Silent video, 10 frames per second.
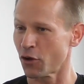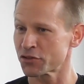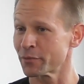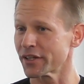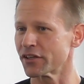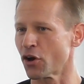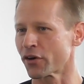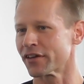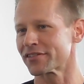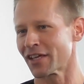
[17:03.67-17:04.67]
Ultimately,
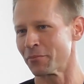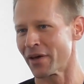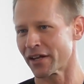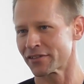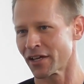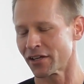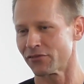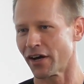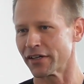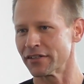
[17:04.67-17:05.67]
yoga is a
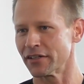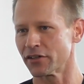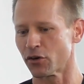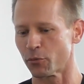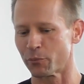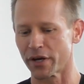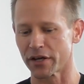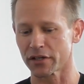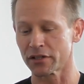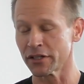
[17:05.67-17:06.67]
meditative ideal,
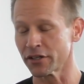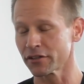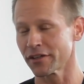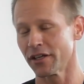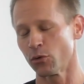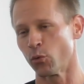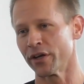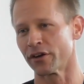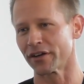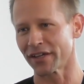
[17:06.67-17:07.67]
but clearly
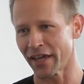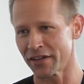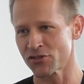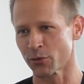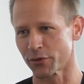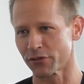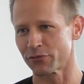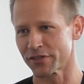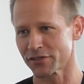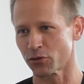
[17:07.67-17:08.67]
we are engaging with the
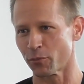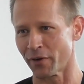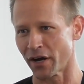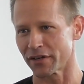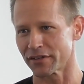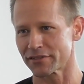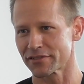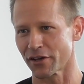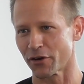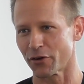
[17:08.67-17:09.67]
physical body.
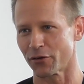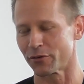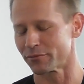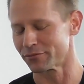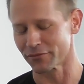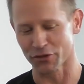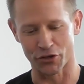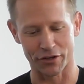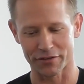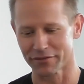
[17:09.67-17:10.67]
So
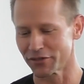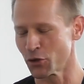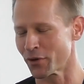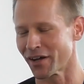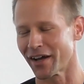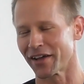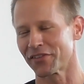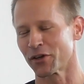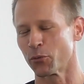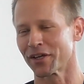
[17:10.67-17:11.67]
look, you and I
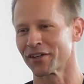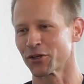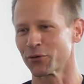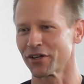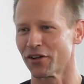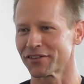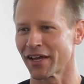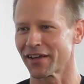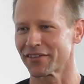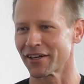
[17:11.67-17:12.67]
think we can agree all
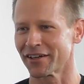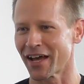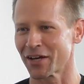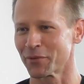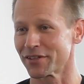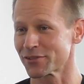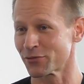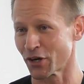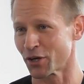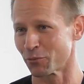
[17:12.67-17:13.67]
day that anatomy is
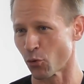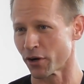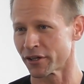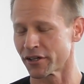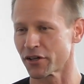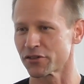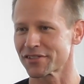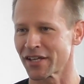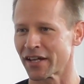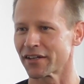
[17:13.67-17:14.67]
very important, and
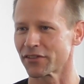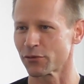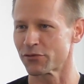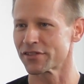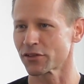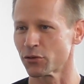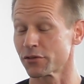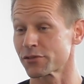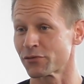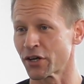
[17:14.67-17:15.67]
understanding the
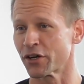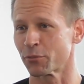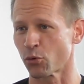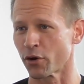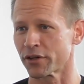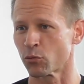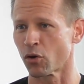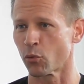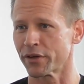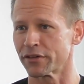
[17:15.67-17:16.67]
physical is very important in
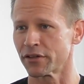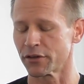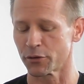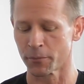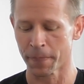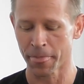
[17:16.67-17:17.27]
what we do.